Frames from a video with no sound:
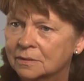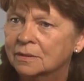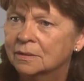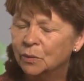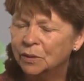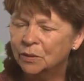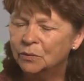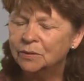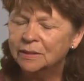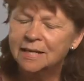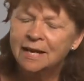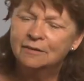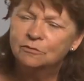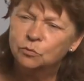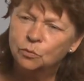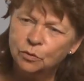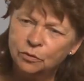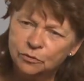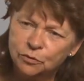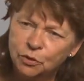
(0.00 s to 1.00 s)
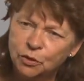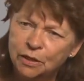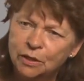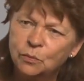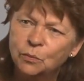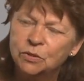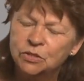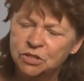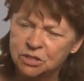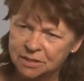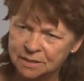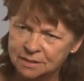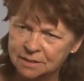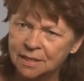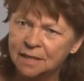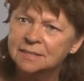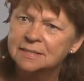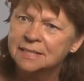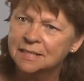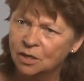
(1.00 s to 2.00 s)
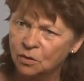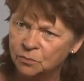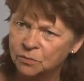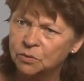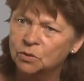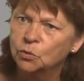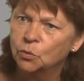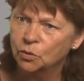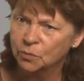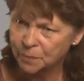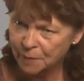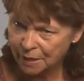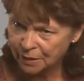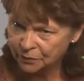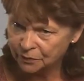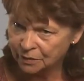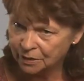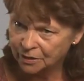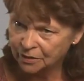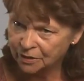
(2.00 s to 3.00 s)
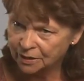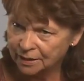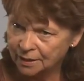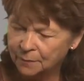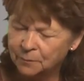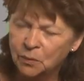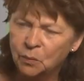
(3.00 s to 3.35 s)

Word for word: We only have Wolf Creek, which is, does help the North Powder area,